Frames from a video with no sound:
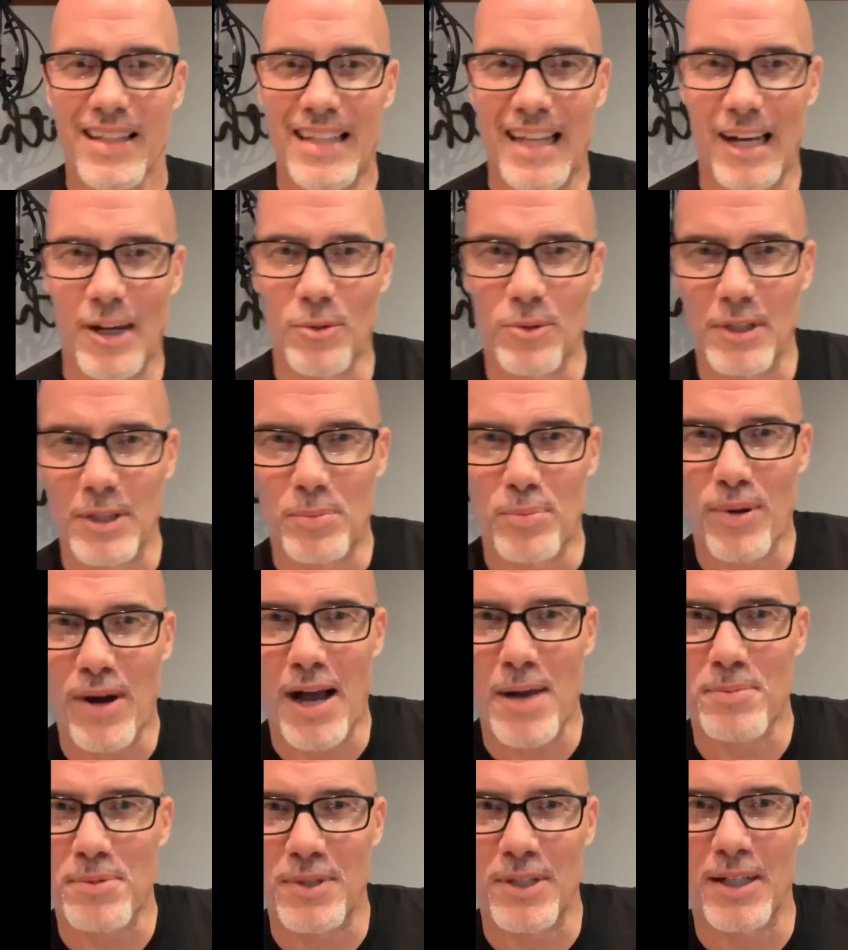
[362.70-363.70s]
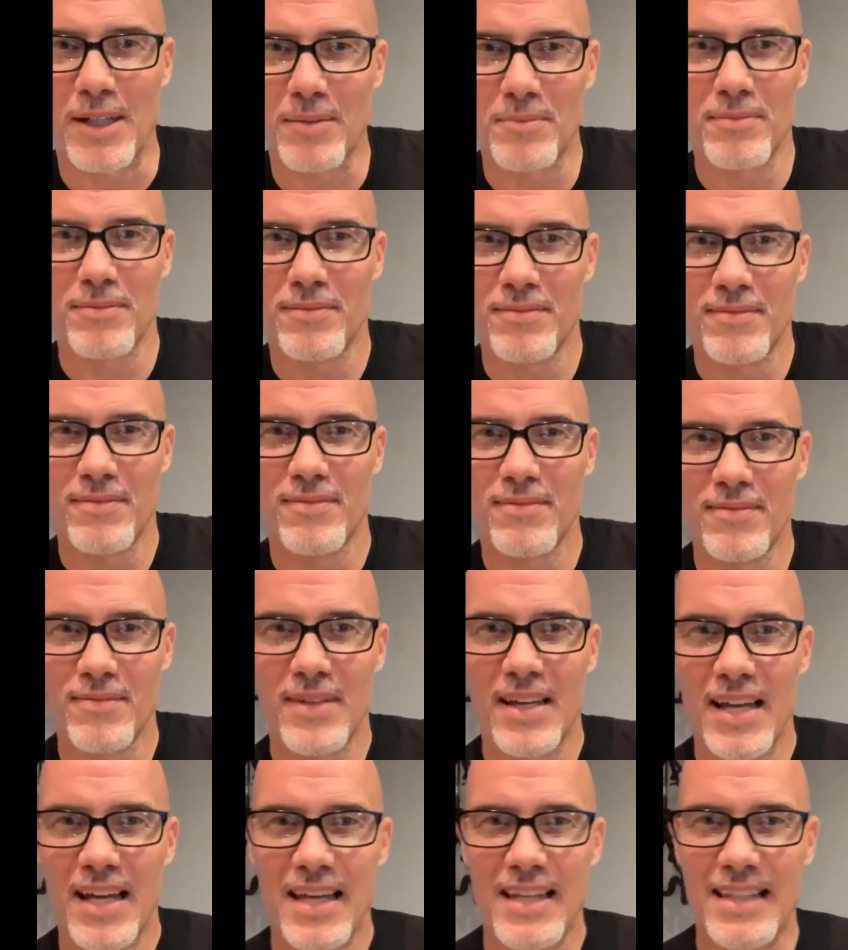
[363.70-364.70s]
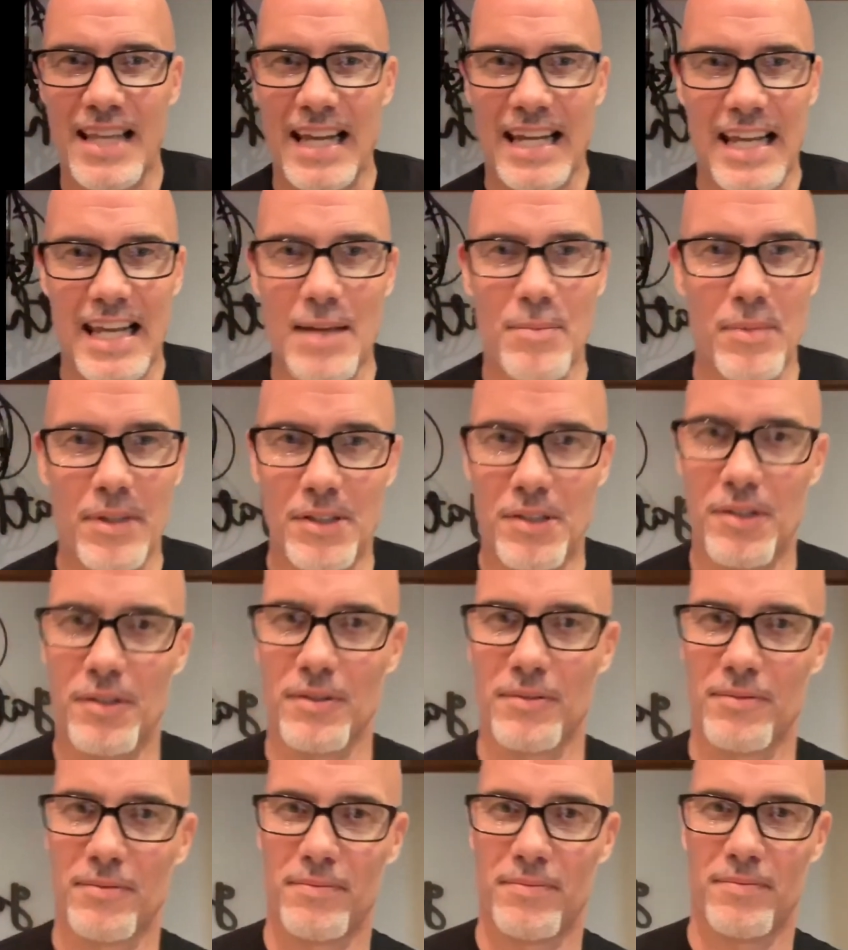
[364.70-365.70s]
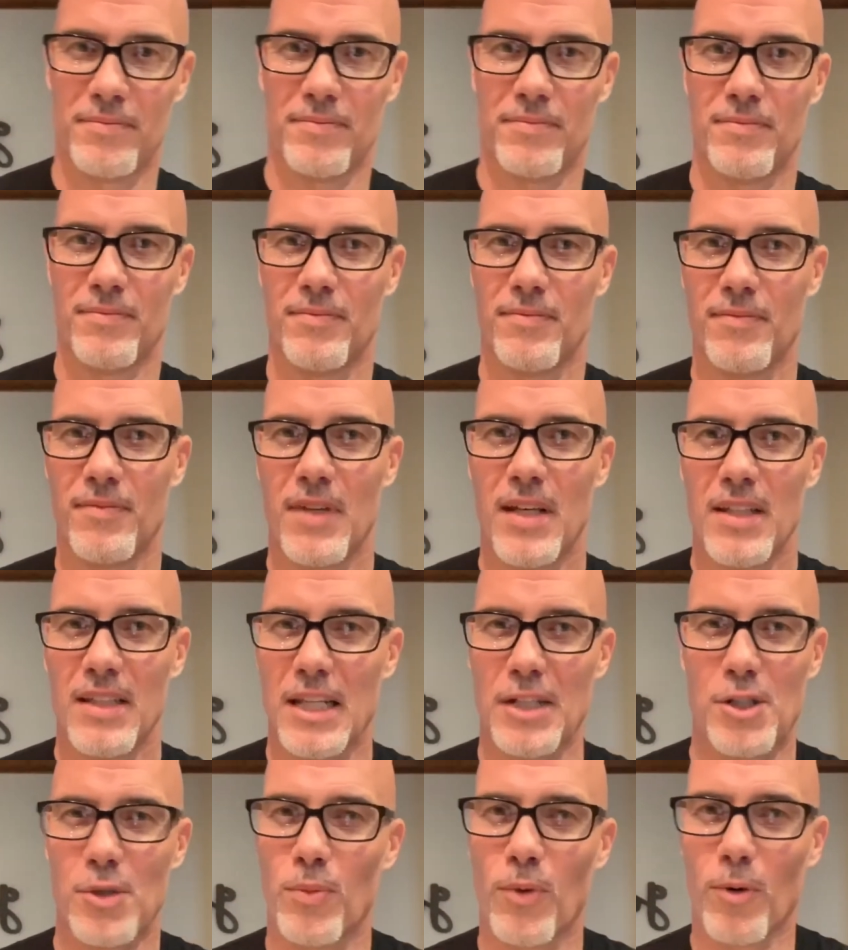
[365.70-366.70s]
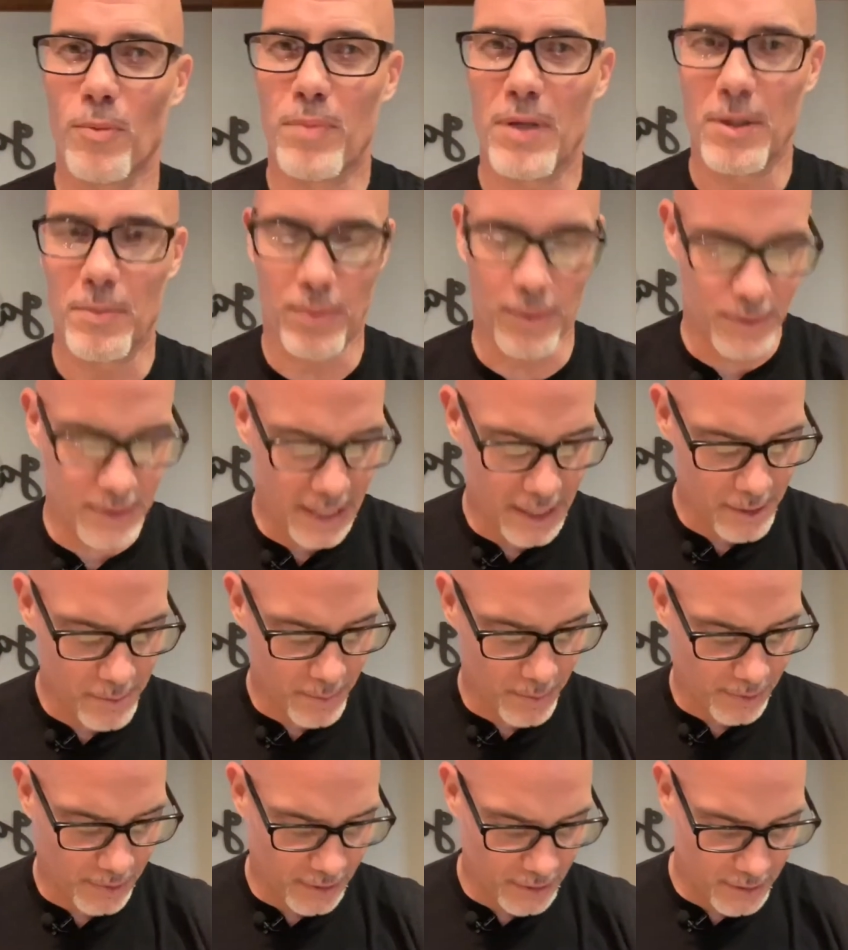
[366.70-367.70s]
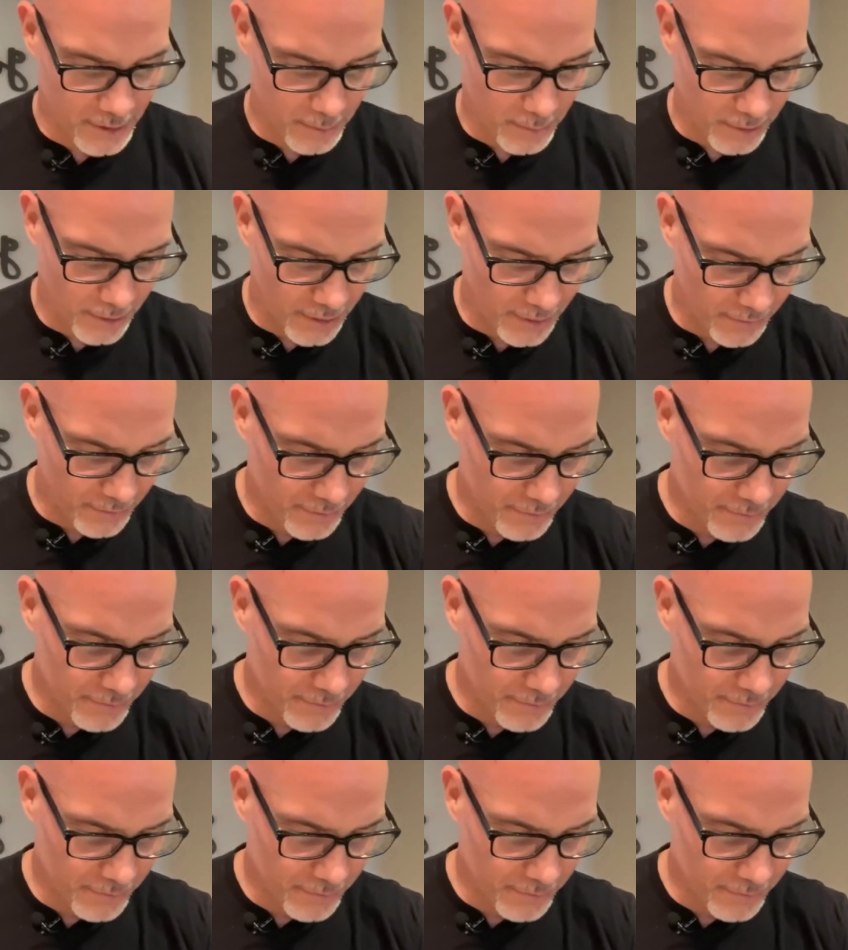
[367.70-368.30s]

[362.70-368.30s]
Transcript: only props up that image that you want people desperately to believe.